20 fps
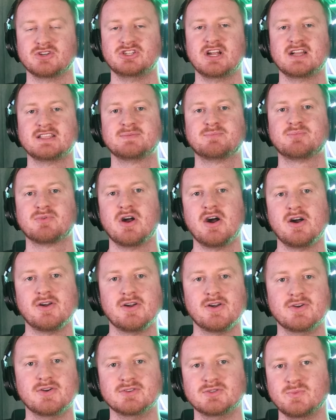Jets
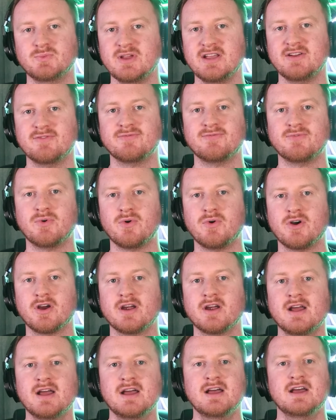Broncos week
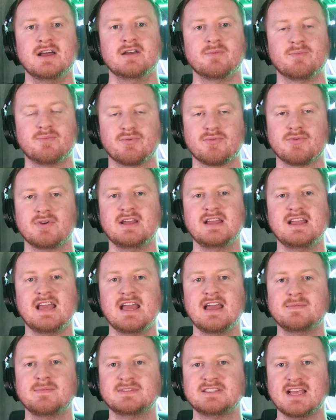four,
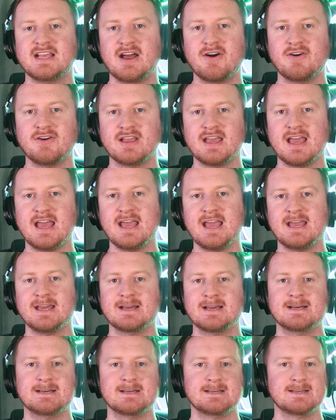pregame tailgate,